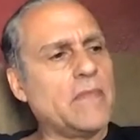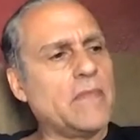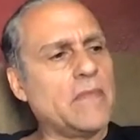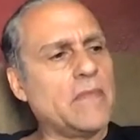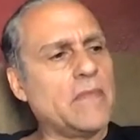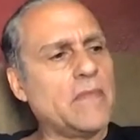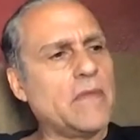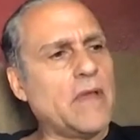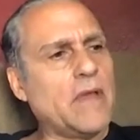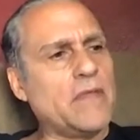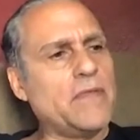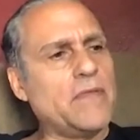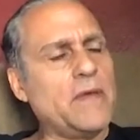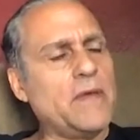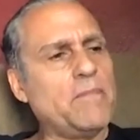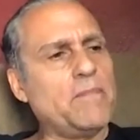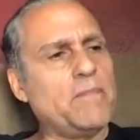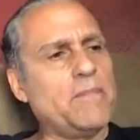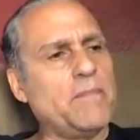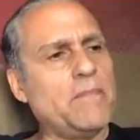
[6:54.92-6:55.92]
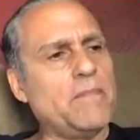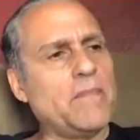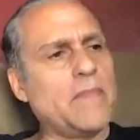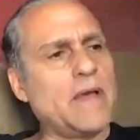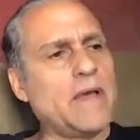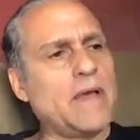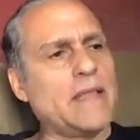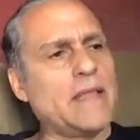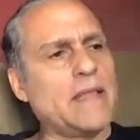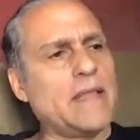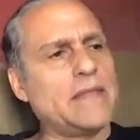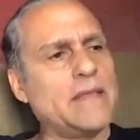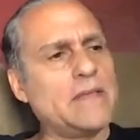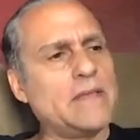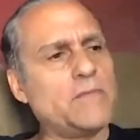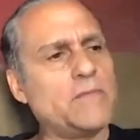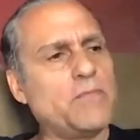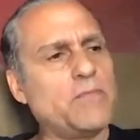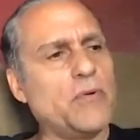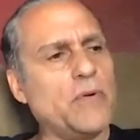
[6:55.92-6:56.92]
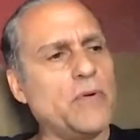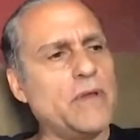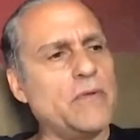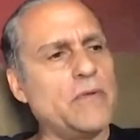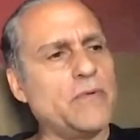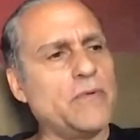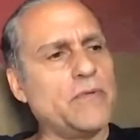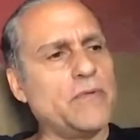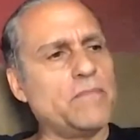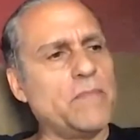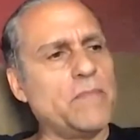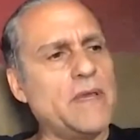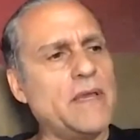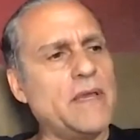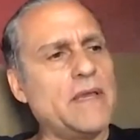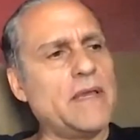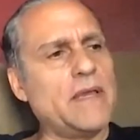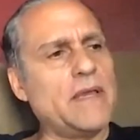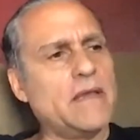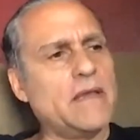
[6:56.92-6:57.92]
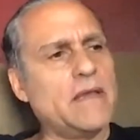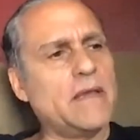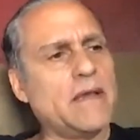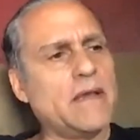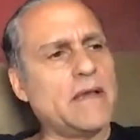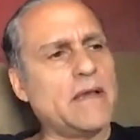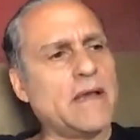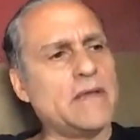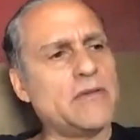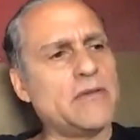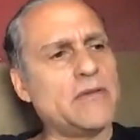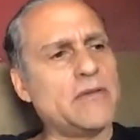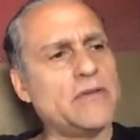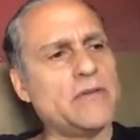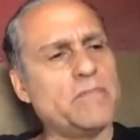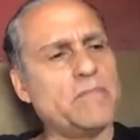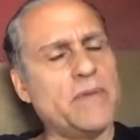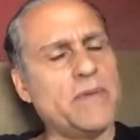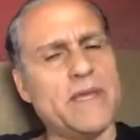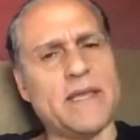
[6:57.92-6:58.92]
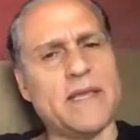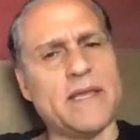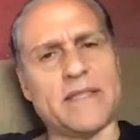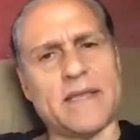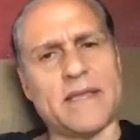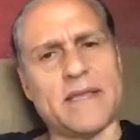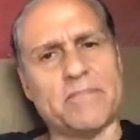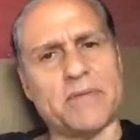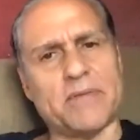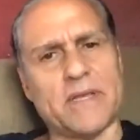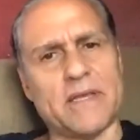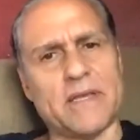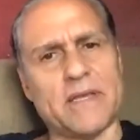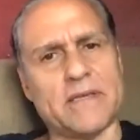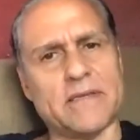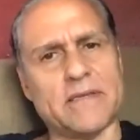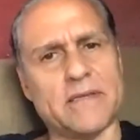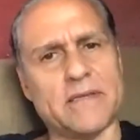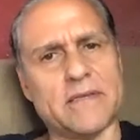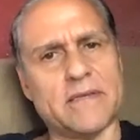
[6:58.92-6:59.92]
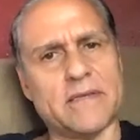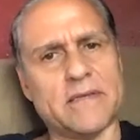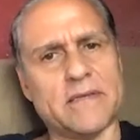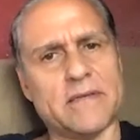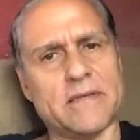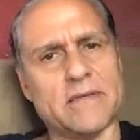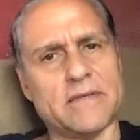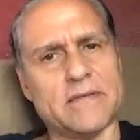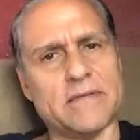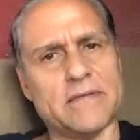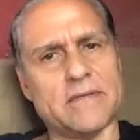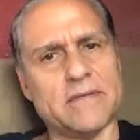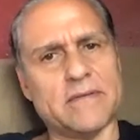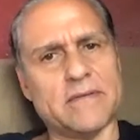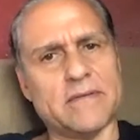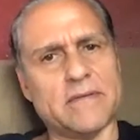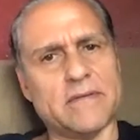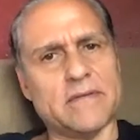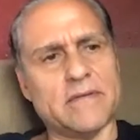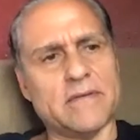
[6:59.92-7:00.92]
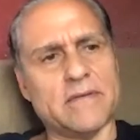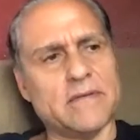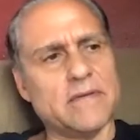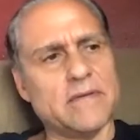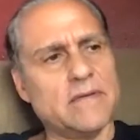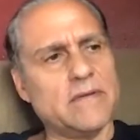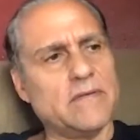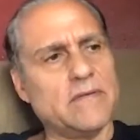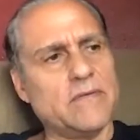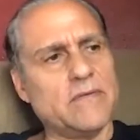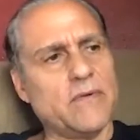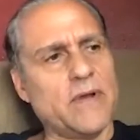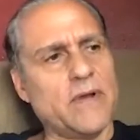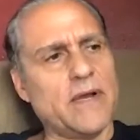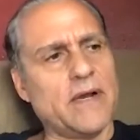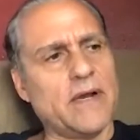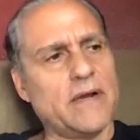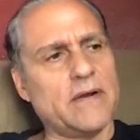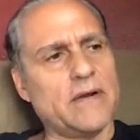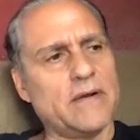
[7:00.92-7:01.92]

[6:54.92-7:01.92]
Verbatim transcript: I think at this point with me, I should be at that place where